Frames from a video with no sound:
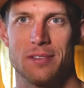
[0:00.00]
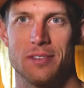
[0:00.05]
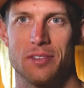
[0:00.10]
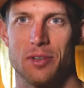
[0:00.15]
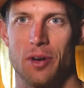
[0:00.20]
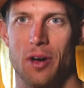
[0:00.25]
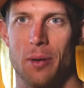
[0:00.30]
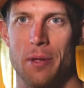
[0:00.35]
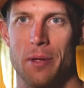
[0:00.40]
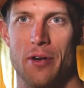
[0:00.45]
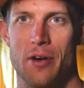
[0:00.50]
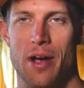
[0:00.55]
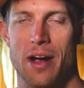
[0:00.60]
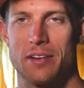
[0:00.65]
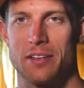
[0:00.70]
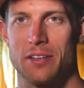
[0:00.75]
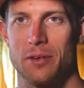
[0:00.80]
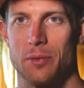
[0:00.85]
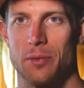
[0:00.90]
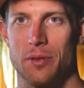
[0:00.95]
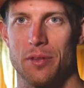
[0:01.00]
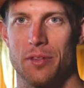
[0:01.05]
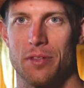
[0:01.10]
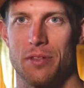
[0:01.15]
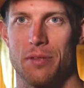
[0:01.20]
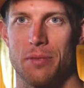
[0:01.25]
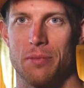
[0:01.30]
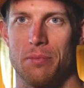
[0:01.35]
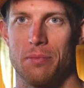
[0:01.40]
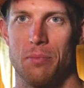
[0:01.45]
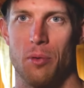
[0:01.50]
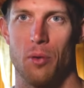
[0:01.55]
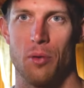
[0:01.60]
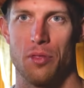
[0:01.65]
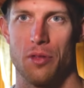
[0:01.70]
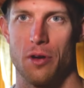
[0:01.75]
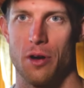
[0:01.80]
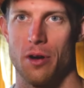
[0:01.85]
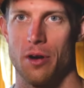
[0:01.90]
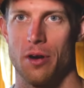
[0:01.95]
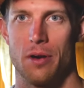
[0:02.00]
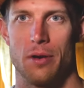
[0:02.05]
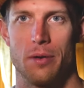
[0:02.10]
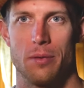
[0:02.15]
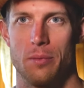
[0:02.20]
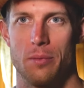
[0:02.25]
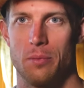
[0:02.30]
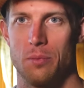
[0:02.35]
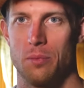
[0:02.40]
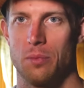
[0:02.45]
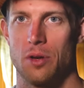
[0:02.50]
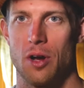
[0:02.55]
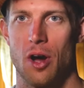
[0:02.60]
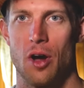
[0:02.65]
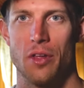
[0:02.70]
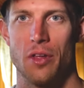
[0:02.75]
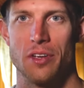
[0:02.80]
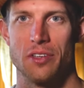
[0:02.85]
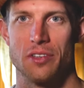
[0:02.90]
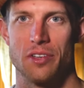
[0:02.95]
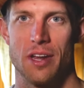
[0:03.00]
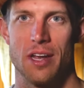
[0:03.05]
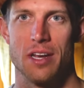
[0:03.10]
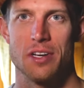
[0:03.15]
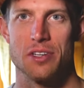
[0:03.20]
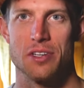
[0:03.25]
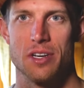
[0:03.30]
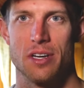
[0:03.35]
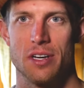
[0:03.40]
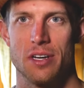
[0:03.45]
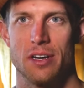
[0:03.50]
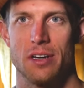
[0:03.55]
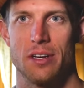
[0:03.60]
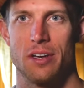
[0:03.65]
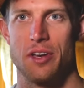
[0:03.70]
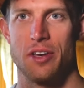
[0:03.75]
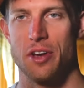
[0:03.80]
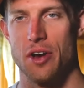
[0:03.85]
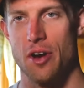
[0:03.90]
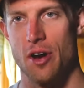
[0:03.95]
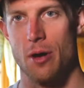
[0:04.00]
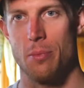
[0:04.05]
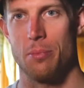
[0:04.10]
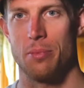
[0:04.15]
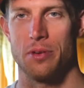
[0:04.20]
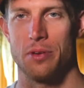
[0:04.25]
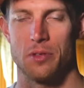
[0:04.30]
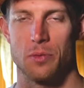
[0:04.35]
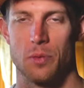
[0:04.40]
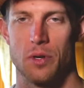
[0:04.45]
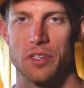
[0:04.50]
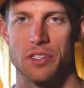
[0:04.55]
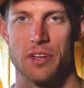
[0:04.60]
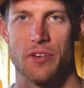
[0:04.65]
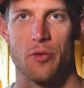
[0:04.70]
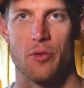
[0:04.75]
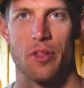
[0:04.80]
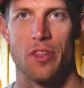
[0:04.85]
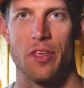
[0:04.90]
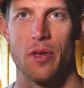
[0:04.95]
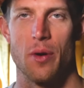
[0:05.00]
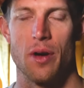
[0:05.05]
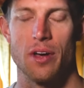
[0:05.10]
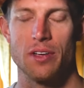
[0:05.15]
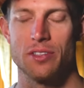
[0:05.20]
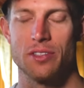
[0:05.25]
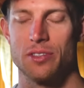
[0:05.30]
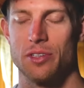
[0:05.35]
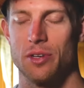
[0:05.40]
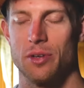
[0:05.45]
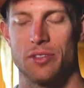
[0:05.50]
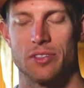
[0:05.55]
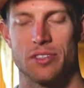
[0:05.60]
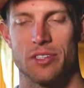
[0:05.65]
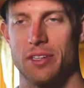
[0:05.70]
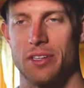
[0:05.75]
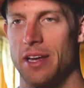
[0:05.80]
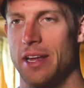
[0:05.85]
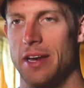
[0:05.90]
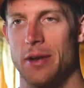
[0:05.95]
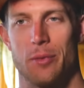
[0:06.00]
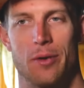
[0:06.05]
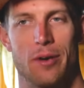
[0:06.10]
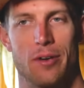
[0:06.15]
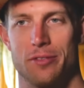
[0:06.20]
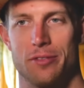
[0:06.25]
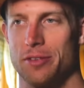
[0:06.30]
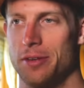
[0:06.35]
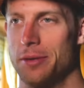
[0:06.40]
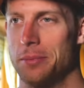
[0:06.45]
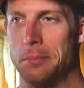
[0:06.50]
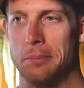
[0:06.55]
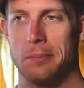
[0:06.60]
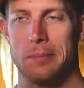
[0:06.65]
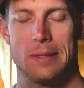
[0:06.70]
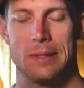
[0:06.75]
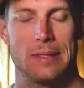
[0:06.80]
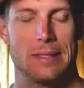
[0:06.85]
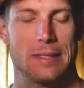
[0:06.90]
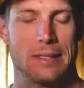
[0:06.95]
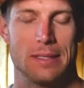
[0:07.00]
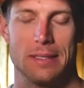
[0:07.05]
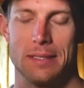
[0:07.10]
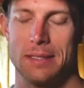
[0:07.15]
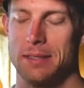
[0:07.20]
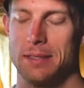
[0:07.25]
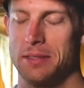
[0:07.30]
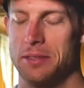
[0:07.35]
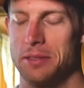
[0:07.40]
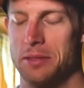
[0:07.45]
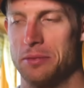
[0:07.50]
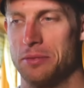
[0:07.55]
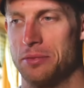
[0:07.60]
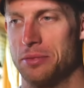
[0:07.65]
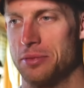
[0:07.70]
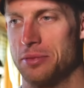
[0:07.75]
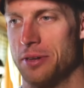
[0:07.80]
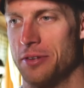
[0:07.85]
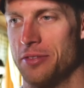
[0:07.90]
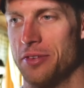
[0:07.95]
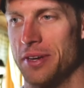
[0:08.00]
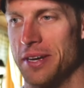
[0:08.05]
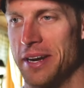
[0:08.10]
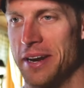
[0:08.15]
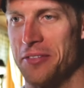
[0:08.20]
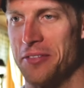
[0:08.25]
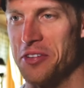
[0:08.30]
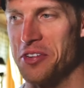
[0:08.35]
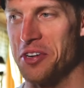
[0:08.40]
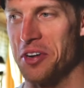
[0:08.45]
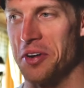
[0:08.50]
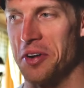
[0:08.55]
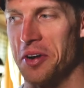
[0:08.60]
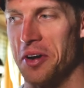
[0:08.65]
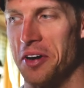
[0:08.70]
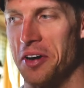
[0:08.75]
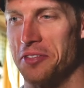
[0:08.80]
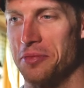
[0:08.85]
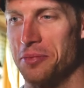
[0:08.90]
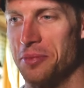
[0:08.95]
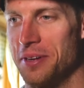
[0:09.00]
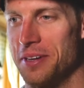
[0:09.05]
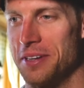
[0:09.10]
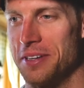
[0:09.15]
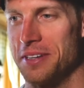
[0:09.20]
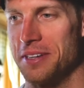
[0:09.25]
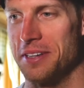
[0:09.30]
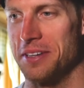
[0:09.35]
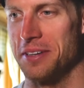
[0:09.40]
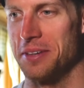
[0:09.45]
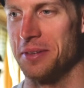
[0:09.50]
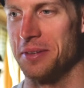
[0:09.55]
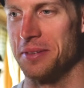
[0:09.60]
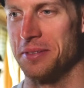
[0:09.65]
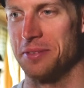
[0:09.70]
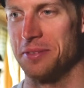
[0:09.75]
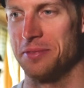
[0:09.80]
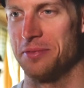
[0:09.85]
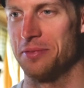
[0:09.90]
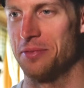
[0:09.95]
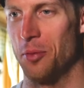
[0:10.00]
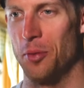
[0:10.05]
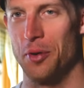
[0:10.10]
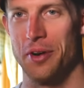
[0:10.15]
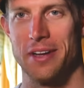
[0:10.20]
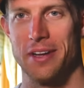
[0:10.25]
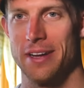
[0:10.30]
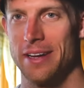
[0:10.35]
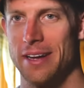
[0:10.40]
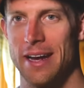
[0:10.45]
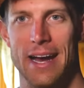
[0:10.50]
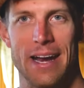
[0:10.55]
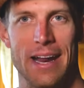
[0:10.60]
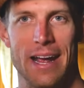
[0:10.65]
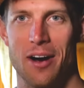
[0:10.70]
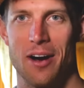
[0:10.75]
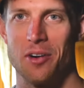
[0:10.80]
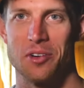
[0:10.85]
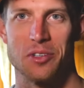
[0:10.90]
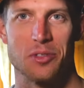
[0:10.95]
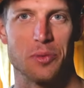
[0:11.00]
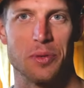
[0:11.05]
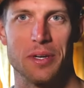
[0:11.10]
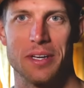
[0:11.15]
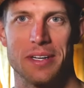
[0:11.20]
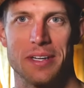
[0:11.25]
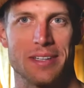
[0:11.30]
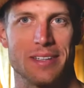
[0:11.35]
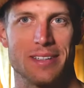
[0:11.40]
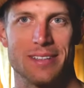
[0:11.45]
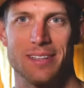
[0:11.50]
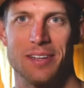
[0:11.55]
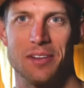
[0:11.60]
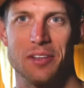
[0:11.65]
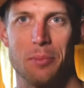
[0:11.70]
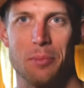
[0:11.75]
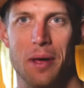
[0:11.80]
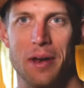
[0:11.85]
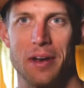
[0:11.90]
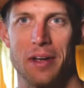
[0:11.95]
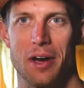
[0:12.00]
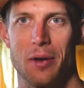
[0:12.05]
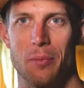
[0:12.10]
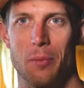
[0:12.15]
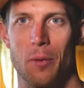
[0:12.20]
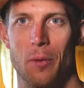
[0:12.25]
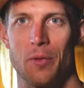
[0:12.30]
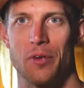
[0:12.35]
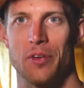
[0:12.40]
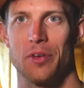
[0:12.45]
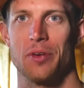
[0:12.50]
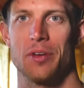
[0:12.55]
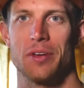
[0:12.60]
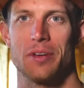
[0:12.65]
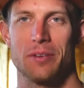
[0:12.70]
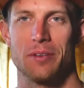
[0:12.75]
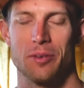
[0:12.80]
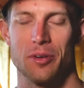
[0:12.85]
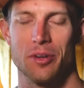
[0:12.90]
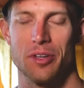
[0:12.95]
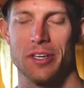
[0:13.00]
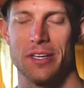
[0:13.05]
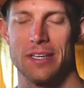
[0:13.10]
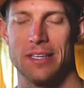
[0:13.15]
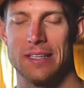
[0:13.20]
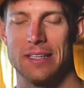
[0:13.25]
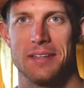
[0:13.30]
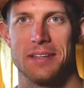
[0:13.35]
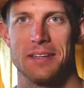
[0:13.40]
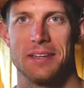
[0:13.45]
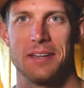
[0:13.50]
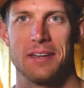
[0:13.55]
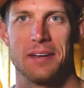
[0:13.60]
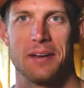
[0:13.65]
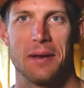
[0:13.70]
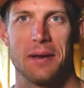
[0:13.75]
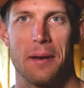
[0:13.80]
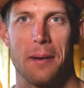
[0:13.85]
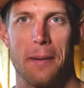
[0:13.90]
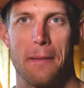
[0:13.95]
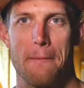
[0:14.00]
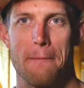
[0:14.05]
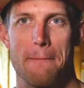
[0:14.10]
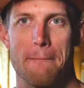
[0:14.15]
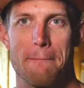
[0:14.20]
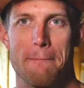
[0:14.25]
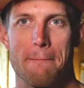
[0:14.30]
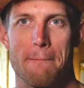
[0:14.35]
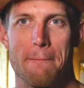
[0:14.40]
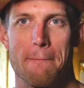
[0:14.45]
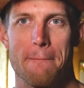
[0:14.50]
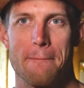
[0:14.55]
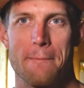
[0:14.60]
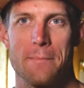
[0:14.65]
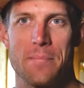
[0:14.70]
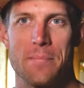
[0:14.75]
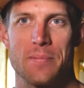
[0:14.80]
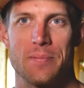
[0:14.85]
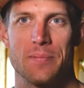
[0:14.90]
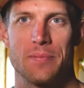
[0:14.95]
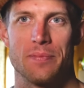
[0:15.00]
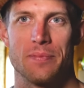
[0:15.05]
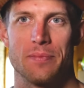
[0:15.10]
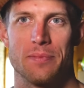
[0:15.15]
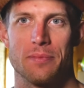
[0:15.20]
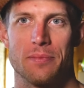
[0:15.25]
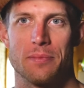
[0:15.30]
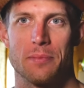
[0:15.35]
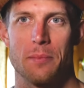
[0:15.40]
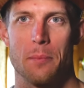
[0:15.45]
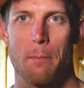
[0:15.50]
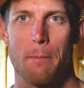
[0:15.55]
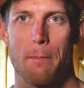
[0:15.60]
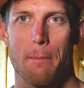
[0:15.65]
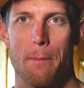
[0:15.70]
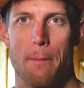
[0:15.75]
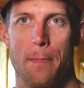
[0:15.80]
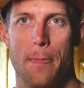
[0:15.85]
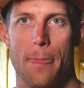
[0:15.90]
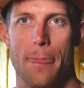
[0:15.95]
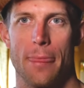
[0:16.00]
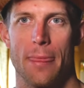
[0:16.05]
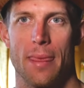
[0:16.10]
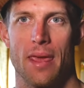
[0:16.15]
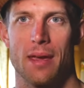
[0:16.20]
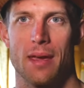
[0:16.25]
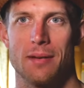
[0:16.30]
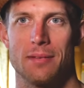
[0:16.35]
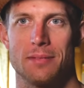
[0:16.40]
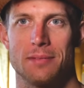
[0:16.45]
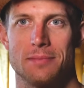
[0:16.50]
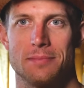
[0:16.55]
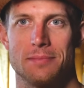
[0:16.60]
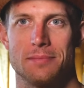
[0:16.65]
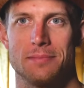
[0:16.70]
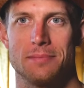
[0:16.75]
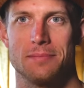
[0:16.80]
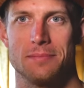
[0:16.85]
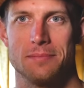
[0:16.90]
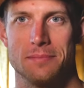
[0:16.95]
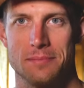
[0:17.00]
So I'm interacting with both our colleagues in Asia and Europe, as well as everyone in the US. So it's anywhere from, I feel like I never turn it off, but 40 to 80 hours a week, depending on what we're doing, really. Does that work include riding bicycles?